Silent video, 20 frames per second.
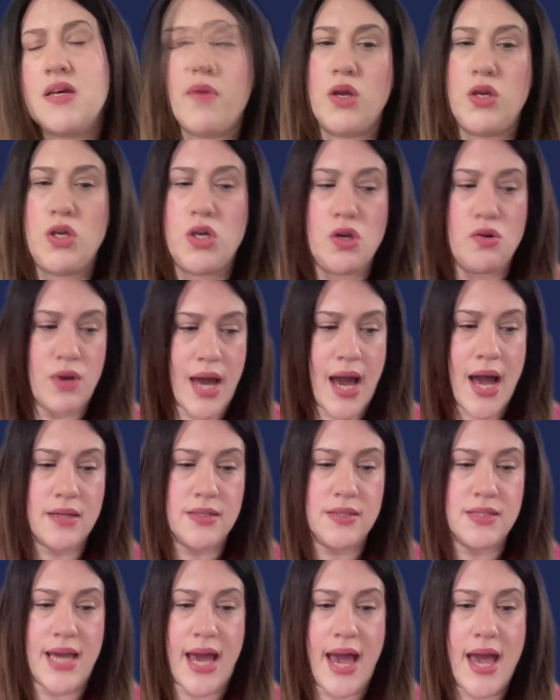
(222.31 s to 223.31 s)
you
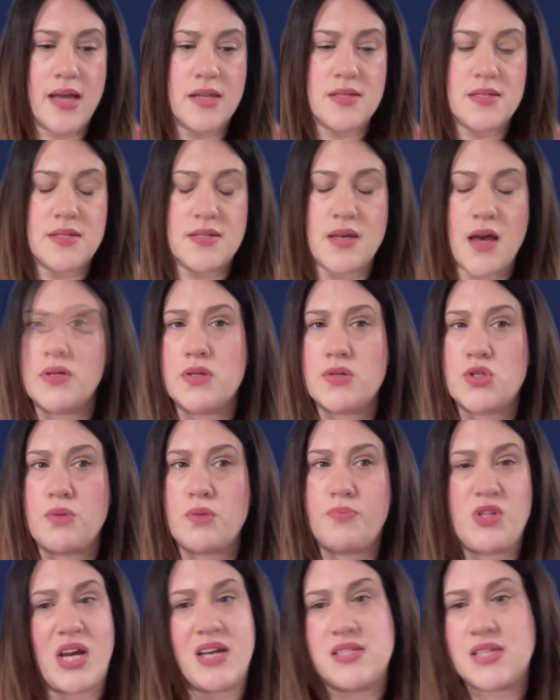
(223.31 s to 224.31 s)
can get
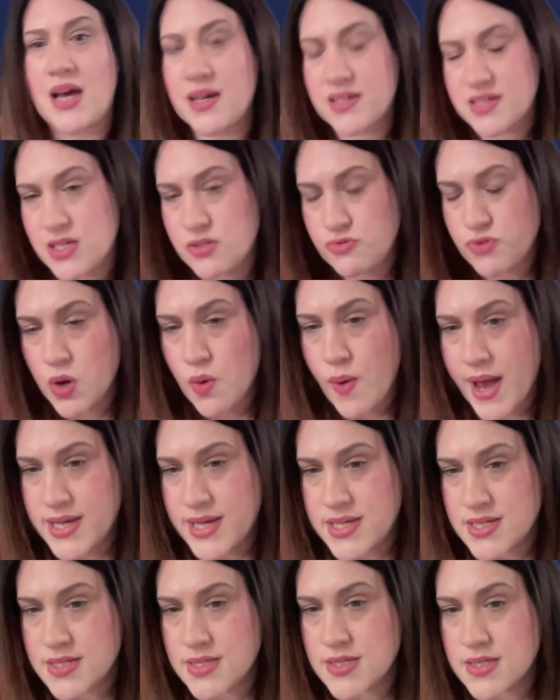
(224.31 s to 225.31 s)
subject access
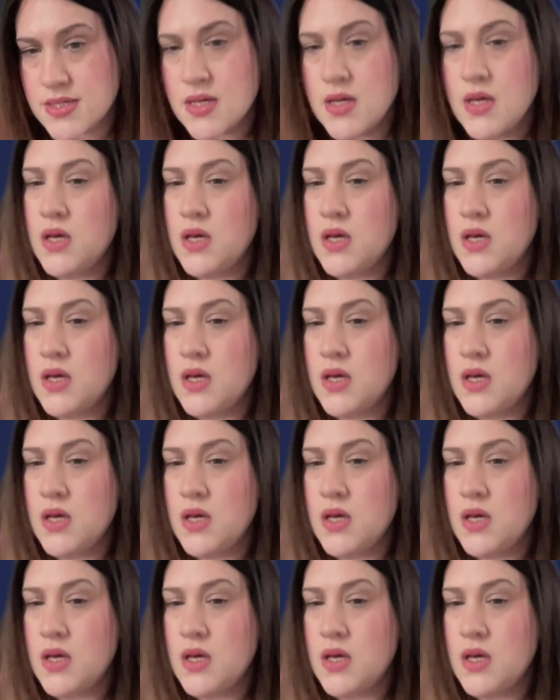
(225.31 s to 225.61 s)
requests.